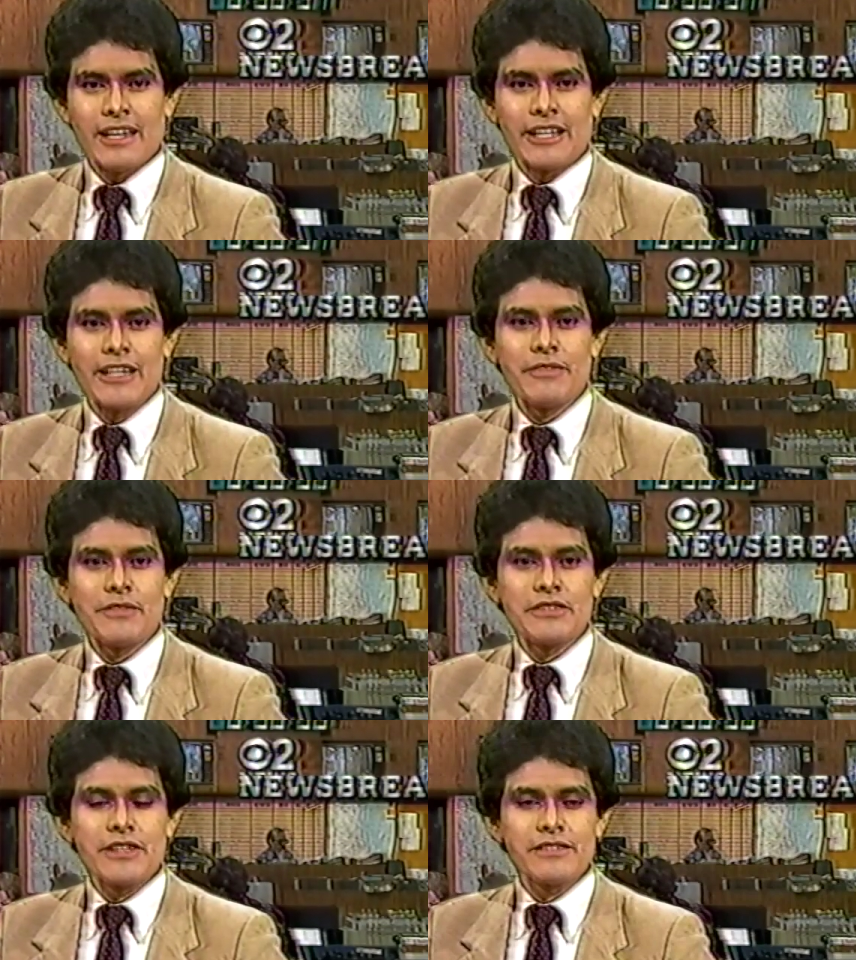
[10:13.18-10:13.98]
At
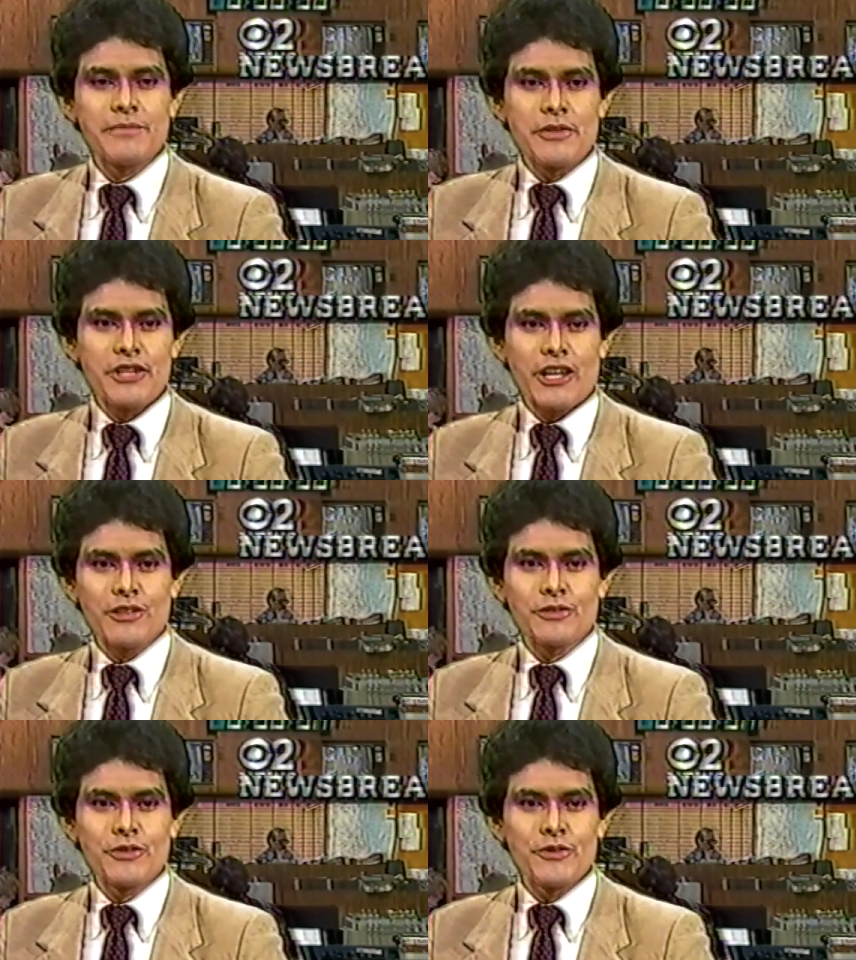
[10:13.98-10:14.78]
8:56 from the
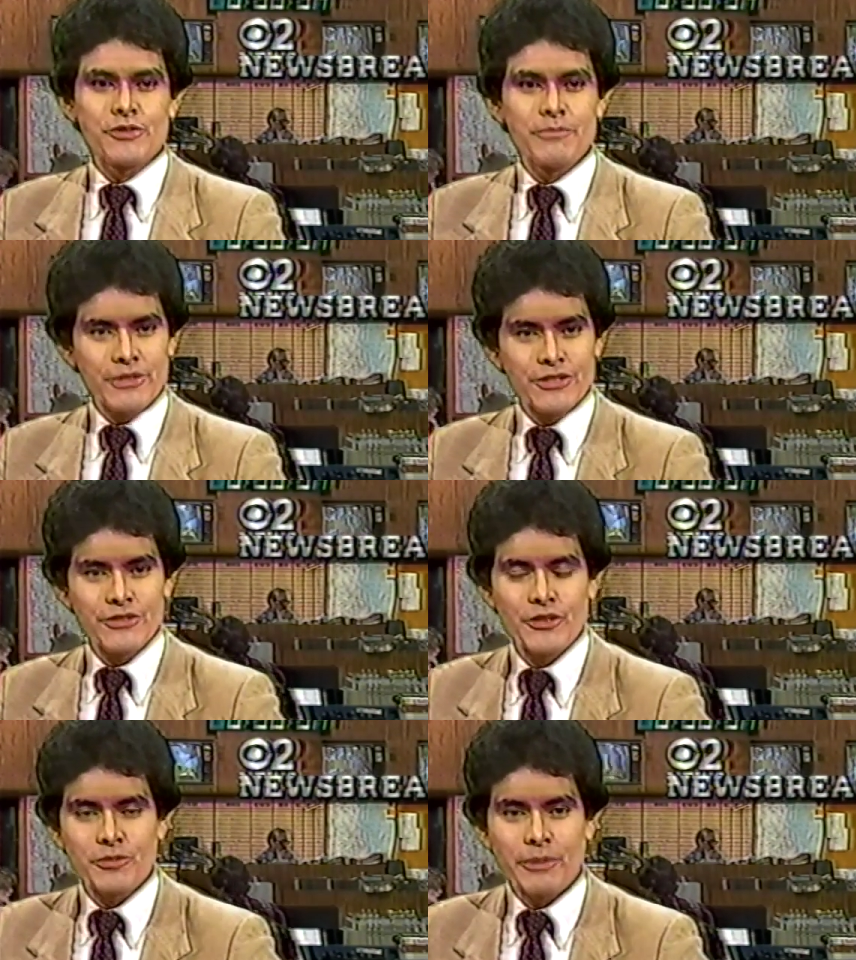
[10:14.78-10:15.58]
Channel 2 newsroom, this is
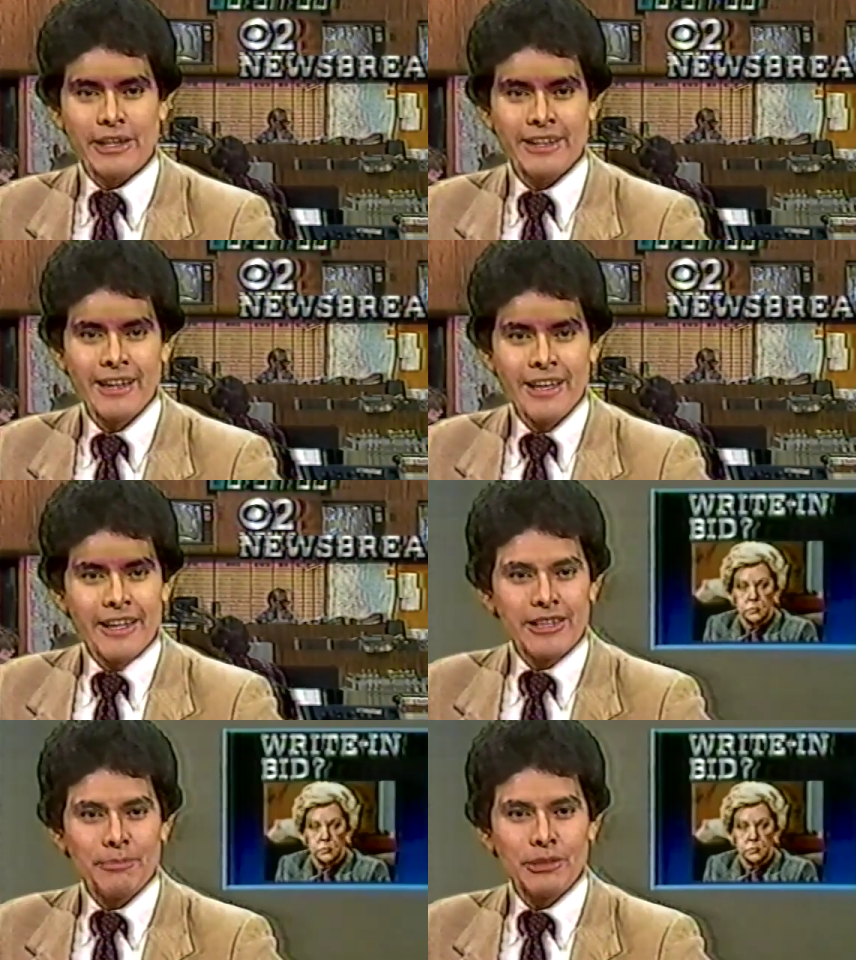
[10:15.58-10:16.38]
Newsbreak.
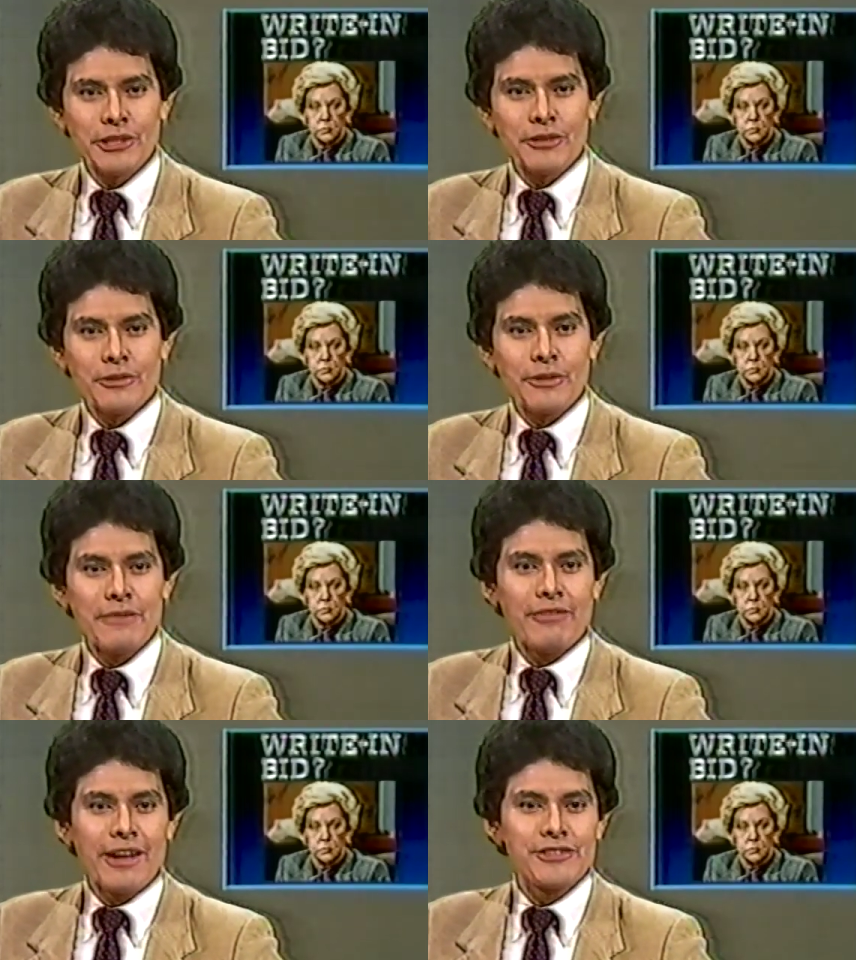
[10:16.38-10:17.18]
The political
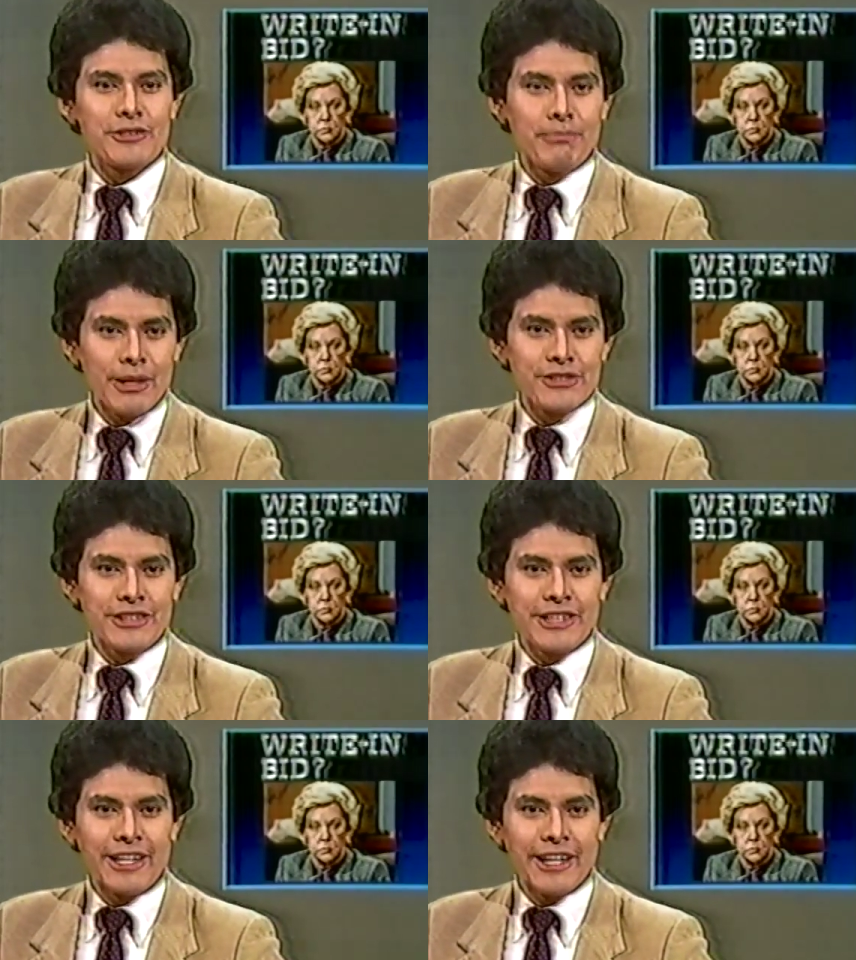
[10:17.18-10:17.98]
grapevines are
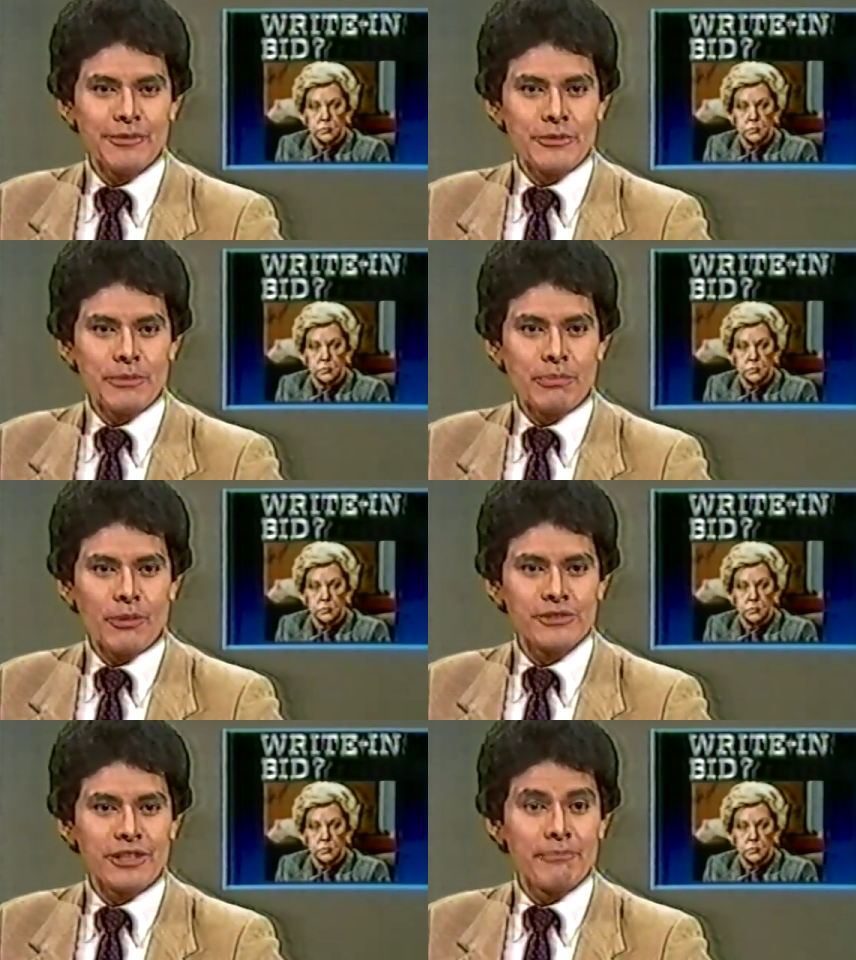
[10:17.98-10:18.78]
buzzing tonight with
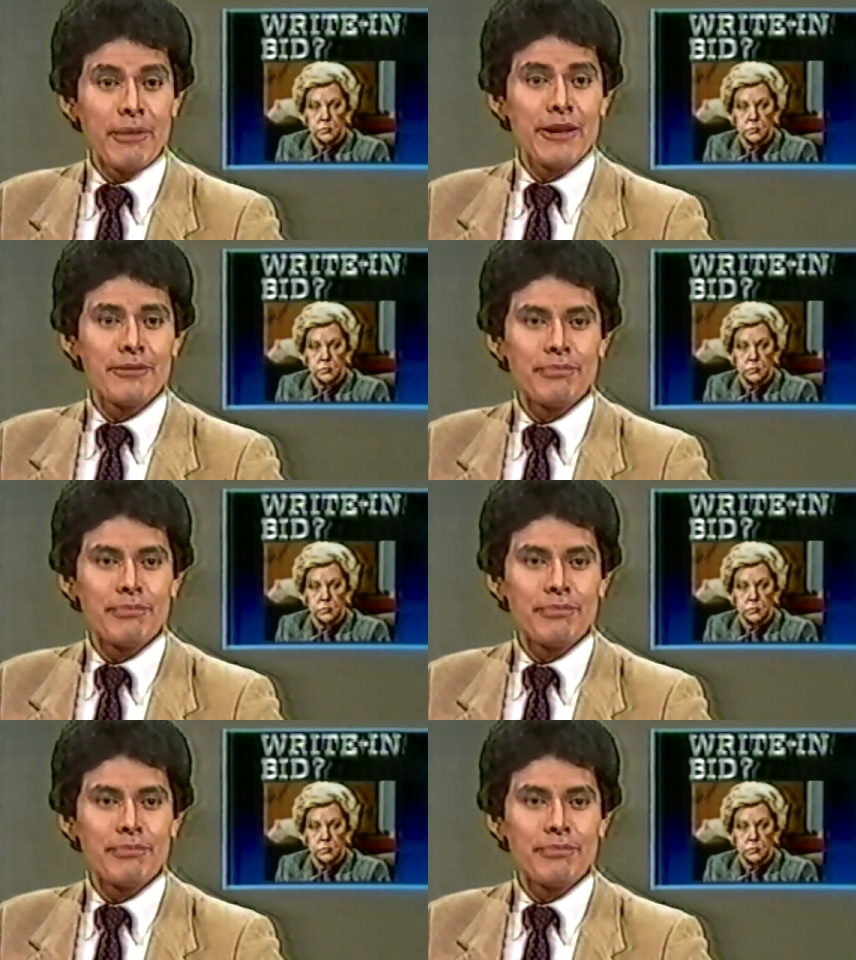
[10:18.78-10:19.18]
reports that Mayor